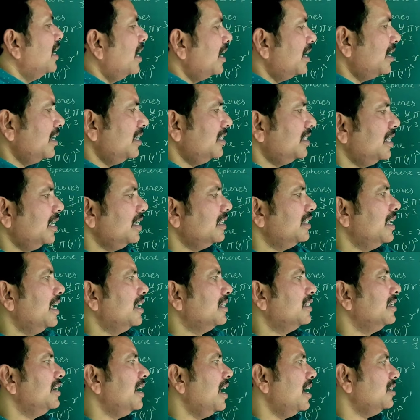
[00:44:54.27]
36
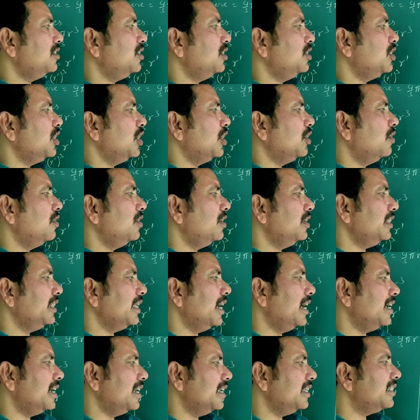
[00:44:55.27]
s dash is equal to
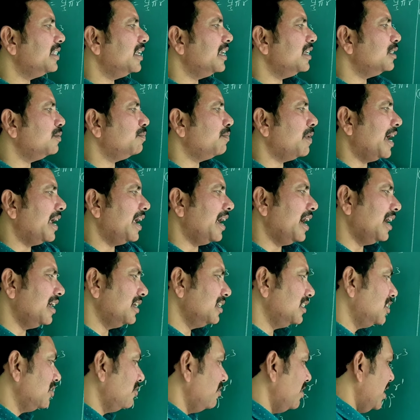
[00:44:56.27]
36 pi
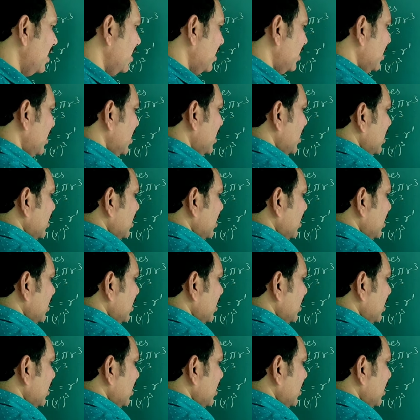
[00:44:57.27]
r square.